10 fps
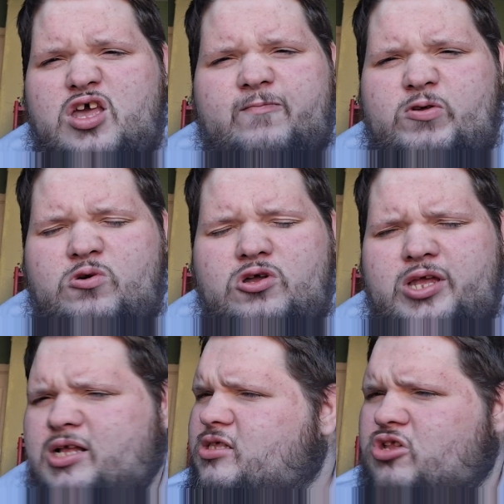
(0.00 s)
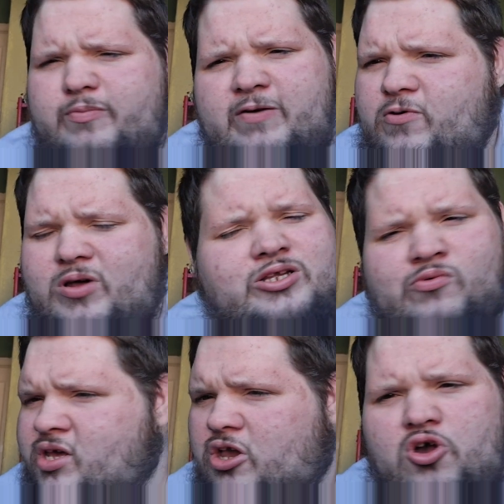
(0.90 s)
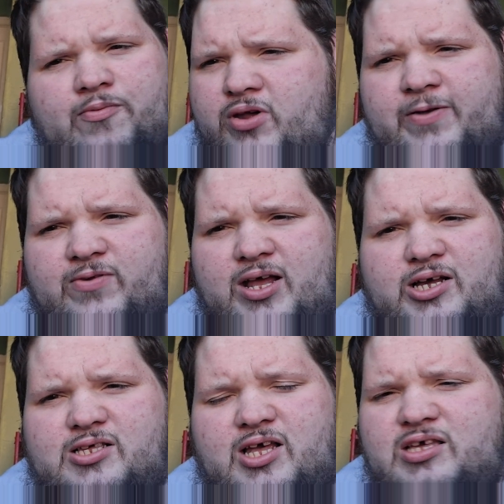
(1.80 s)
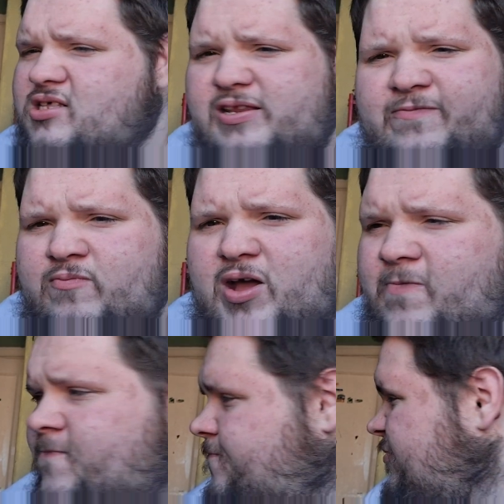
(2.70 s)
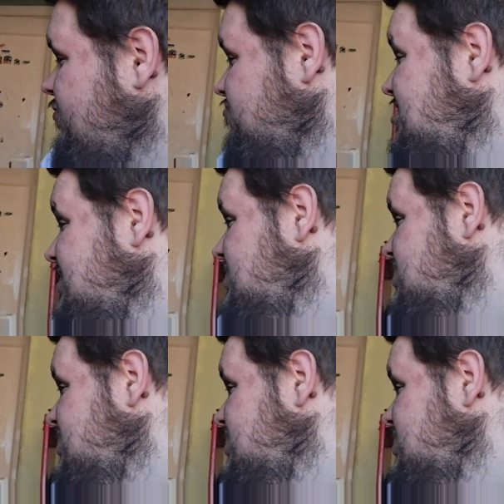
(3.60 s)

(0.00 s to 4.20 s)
If you heard that, it's not my fault. I don't want to get copyrighted for that because that isn't even my fault.